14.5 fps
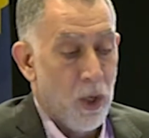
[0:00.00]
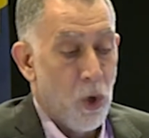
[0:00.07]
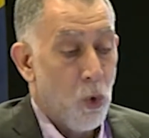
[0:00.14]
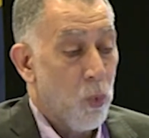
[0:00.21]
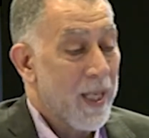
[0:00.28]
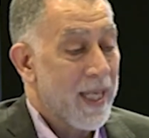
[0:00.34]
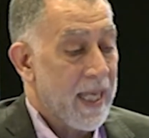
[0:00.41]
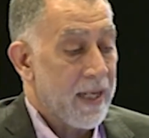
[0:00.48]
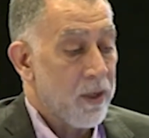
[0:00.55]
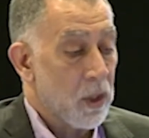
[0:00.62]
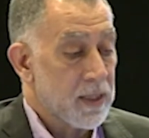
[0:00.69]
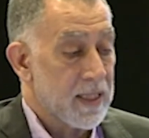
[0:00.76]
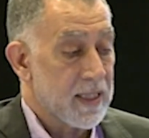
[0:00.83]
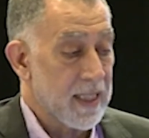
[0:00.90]
we
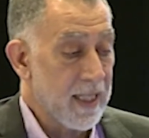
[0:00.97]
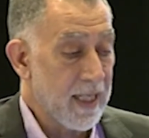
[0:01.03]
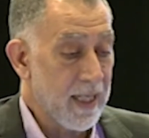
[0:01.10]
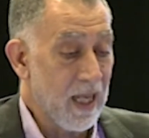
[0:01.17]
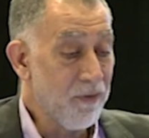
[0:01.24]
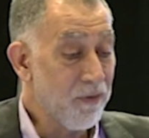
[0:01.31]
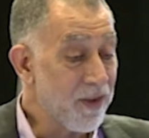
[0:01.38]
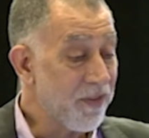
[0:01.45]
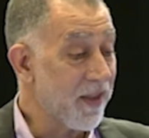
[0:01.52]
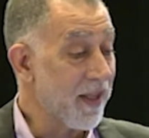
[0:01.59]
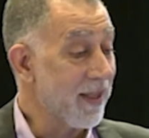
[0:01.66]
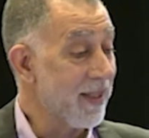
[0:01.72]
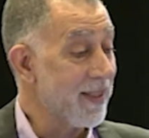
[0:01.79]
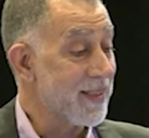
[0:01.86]
cannot say
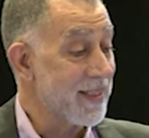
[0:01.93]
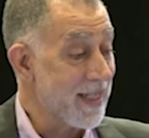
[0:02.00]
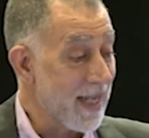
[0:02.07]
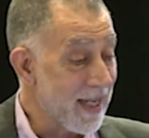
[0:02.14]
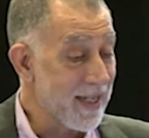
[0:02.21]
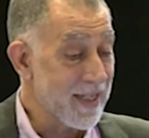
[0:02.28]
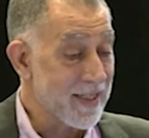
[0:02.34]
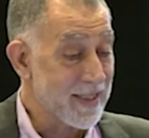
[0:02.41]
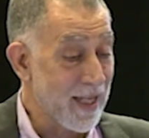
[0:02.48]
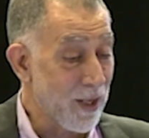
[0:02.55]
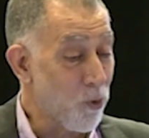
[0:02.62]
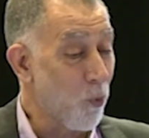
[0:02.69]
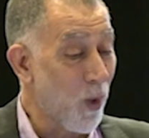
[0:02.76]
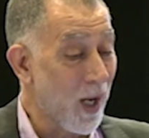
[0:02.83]
everything is nice
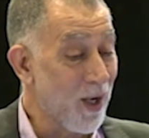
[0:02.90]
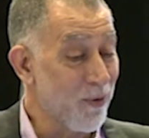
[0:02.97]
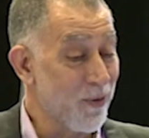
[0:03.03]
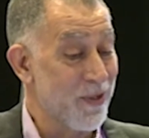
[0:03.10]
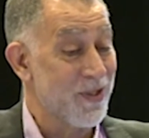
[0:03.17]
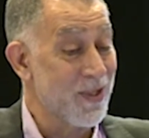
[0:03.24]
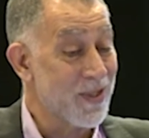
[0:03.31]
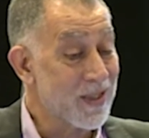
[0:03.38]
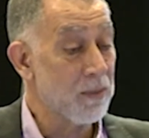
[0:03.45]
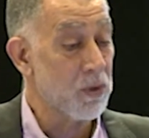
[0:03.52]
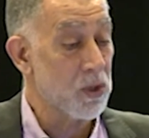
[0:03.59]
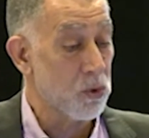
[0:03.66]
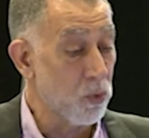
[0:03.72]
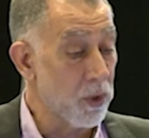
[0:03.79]
and wow, the system
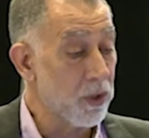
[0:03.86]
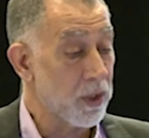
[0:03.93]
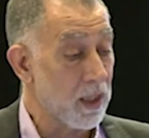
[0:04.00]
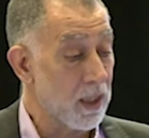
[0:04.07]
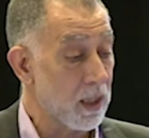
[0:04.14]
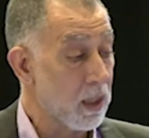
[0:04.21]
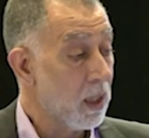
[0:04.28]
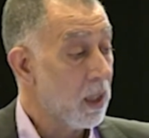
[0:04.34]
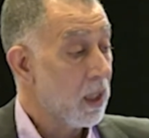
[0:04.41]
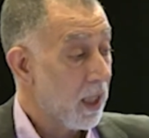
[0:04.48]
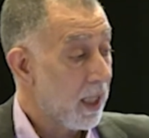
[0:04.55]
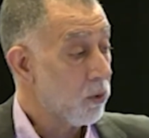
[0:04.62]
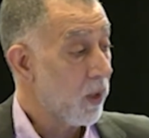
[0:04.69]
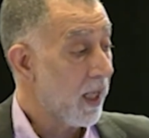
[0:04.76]
is working,
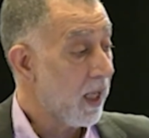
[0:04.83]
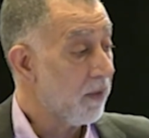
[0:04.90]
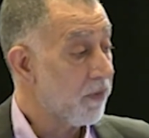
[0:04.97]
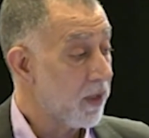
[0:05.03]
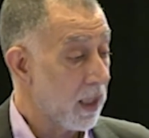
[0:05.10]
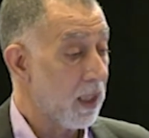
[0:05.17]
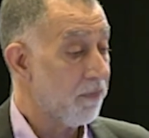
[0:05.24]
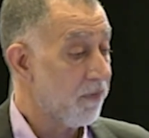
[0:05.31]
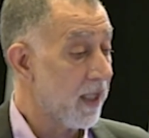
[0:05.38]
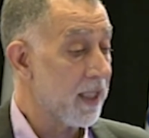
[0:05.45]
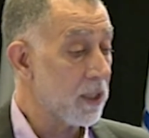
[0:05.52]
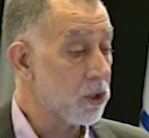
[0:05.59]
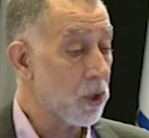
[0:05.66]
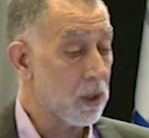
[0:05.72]
and we have the
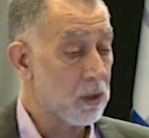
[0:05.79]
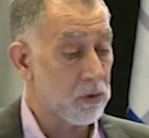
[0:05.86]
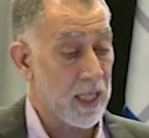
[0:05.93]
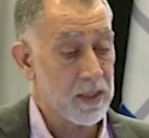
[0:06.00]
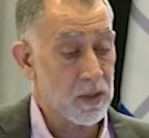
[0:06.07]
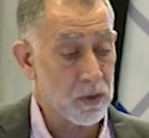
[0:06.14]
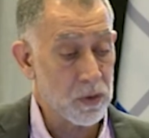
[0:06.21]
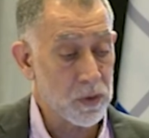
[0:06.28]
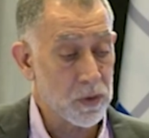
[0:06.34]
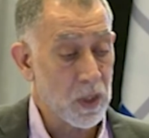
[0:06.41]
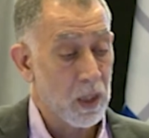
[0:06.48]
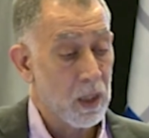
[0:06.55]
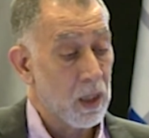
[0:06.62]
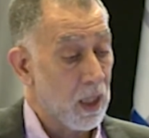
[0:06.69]
financial crisis,
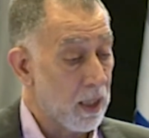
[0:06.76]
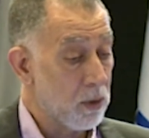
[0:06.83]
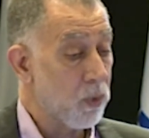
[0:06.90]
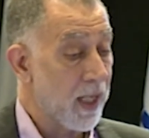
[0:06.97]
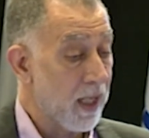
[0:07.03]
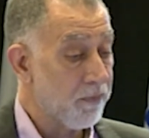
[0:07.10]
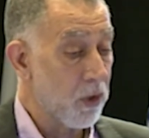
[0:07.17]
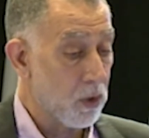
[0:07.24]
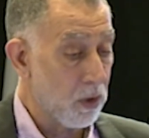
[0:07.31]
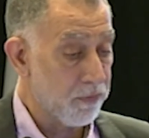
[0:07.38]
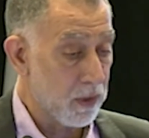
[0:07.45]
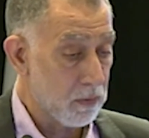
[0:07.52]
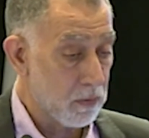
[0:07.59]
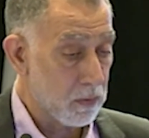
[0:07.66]
and we have the
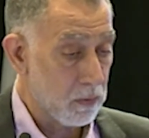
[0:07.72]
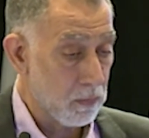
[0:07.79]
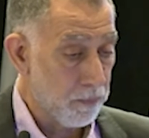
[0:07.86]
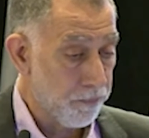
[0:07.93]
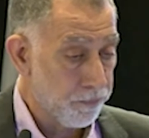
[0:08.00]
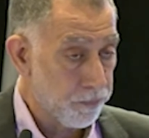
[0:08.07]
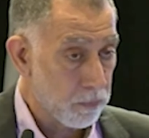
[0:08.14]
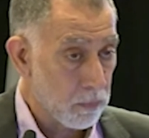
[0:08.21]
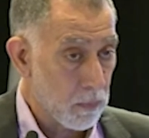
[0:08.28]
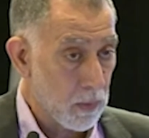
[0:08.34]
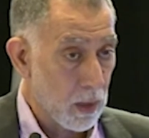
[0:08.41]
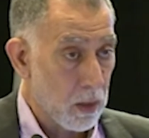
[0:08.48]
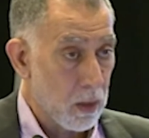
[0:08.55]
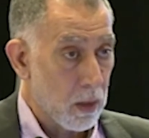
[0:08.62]
COVID.
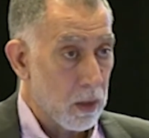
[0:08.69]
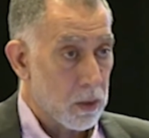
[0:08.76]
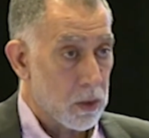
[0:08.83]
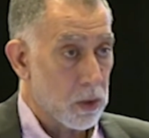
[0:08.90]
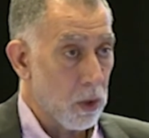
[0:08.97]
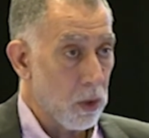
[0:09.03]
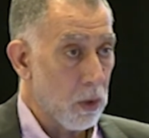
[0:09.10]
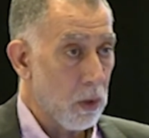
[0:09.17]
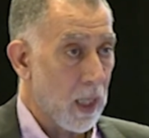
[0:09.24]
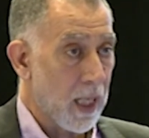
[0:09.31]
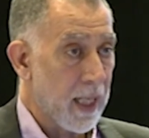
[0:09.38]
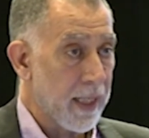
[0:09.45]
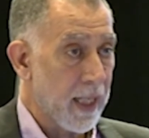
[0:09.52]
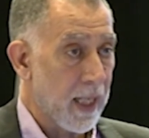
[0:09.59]
So
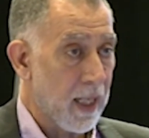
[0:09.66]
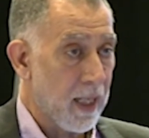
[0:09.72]
I